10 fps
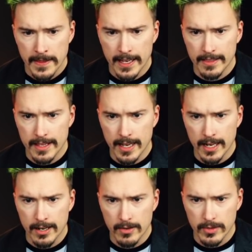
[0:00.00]
And
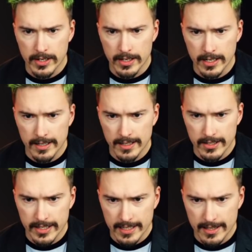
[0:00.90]
then we're gonna
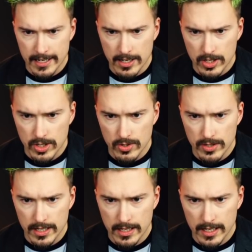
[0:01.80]
connect that to
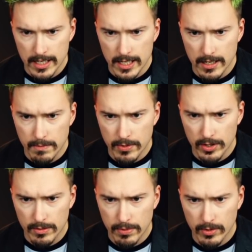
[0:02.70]
the
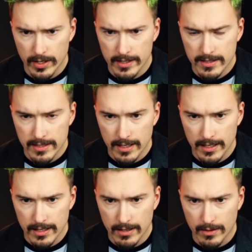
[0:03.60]
input port
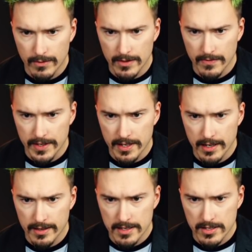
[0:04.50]
of
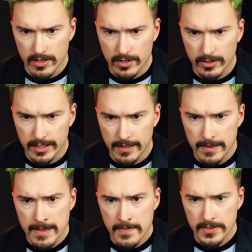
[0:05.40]
the circle here.
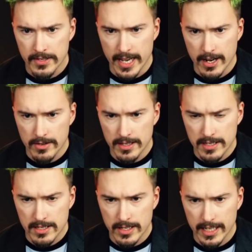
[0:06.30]
So now
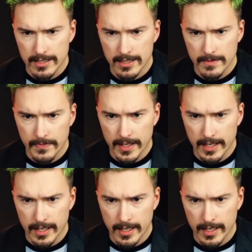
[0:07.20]
this is connected.
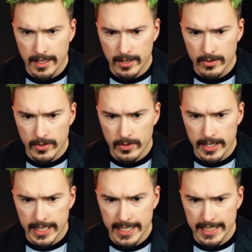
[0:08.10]

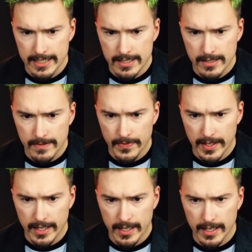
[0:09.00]
Right.
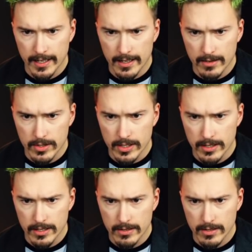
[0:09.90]
We're
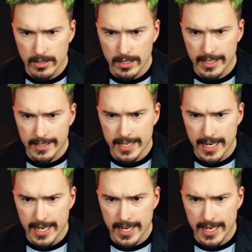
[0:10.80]
gonna click the